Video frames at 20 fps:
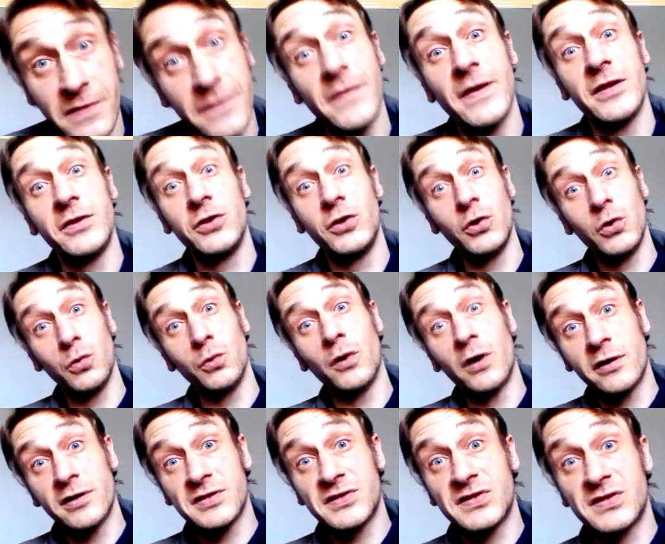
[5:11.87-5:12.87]
then you
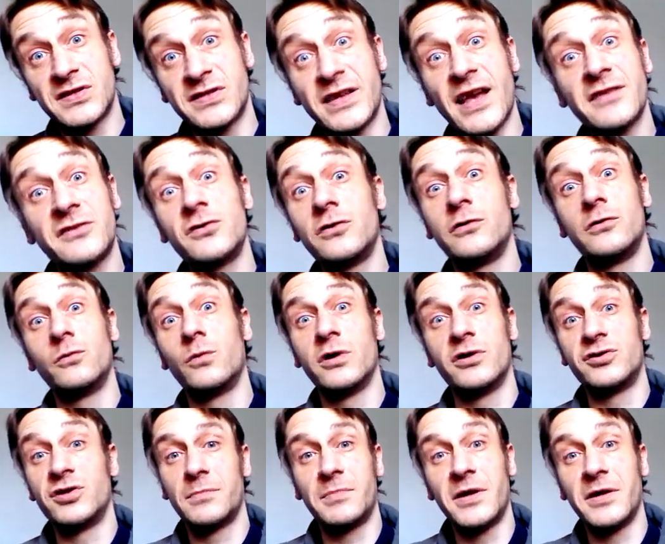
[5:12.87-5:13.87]
are a Saturn
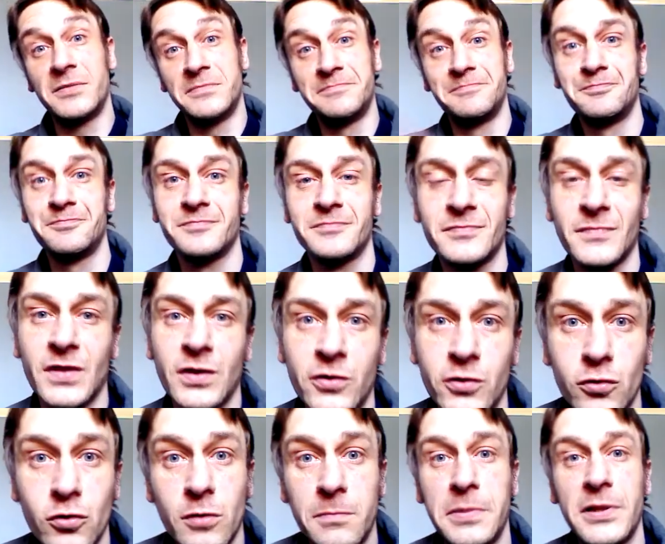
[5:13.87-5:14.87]
worshipper.
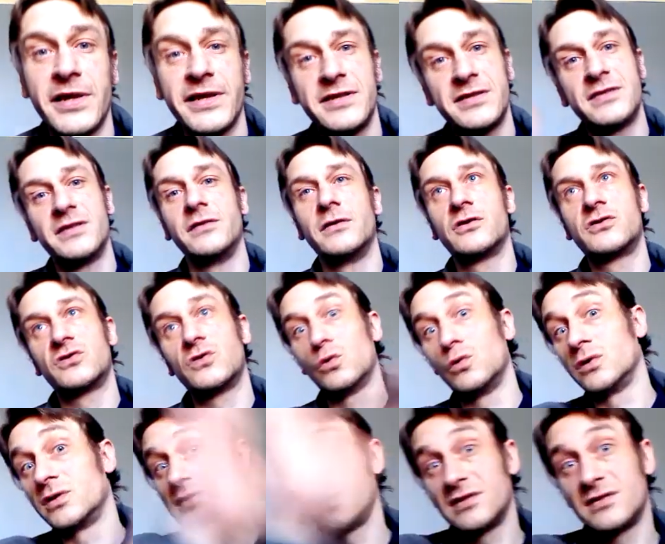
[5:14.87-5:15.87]
Your place in the
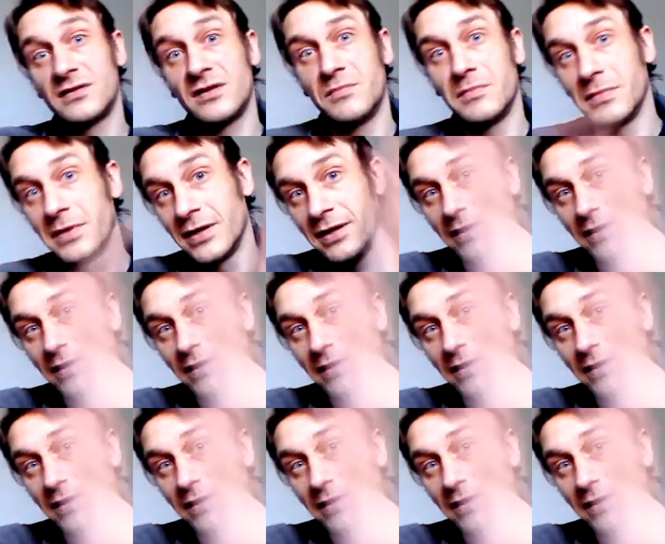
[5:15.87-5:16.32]
solar system